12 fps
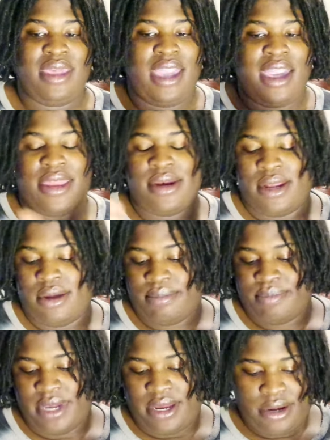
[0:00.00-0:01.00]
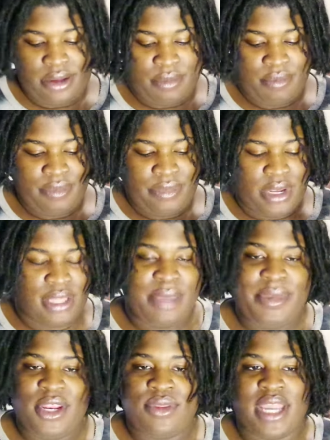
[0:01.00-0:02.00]
I don't know. Y'all
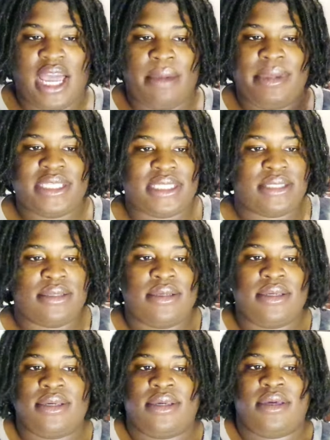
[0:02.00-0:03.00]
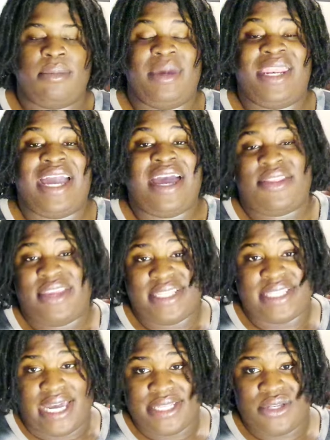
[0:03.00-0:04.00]
let me know in the comments. But I don't think
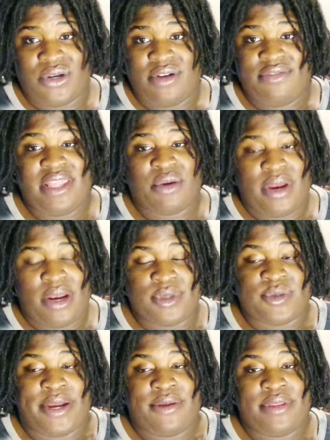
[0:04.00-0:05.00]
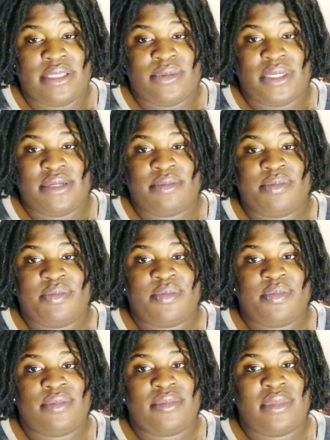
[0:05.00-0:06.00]
he's the asshole. I feel like Reddit was right on this one.
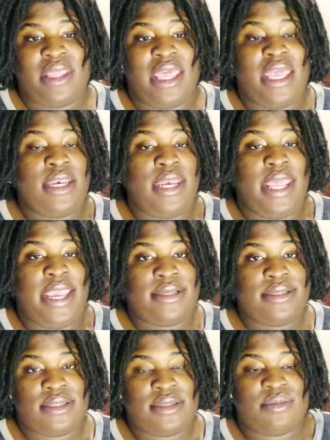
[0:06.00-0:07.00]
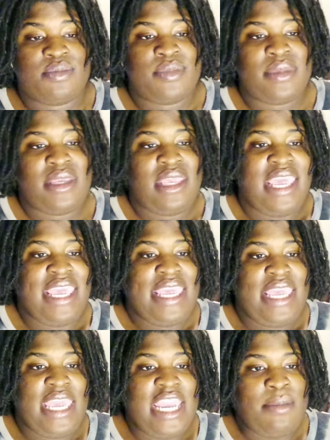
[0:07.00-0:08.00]
Next.
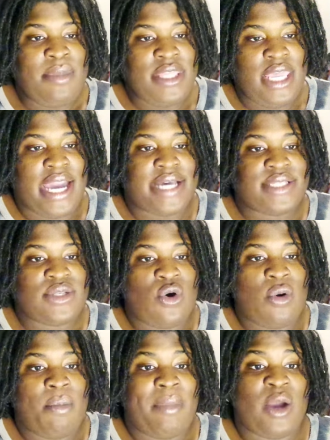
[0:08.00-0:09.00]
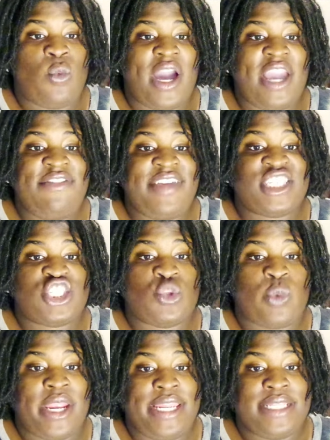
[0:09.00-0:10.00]
Am I the asshole? My wife is
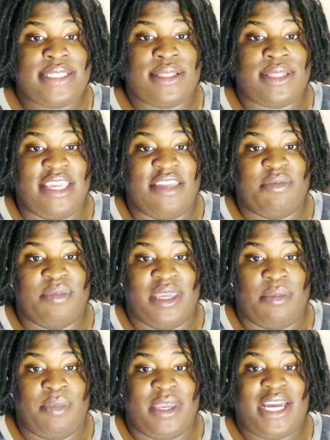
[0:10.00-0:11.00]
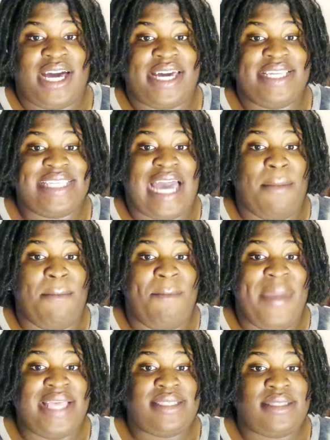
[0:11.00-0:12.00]
threatening to leave me because I
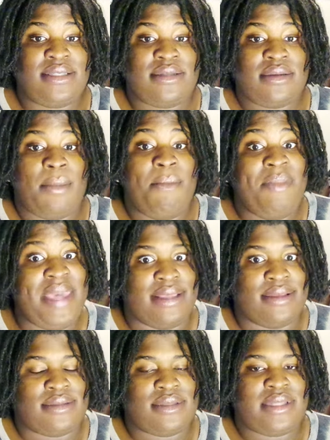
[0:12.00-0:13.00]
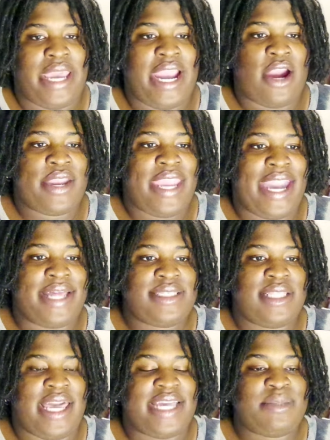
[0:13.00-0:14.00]
missed our
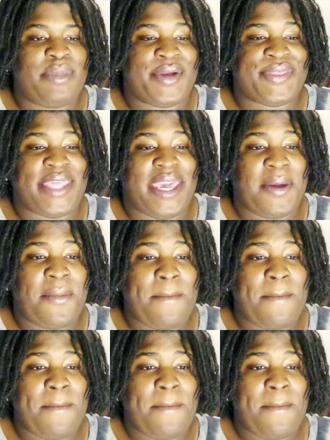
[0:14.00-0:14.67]
cat's last birthday.